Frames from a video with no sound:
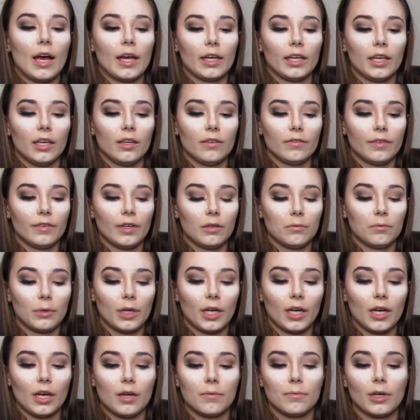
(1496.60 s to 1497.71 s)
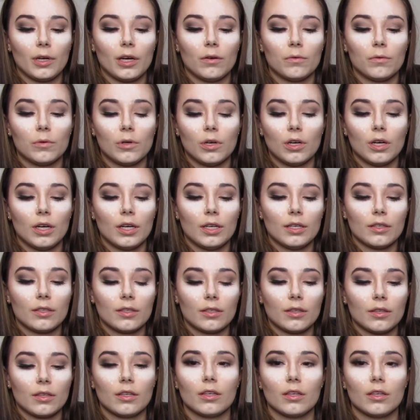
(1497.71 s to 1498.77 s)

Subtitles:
can't find my eyebrow wand, the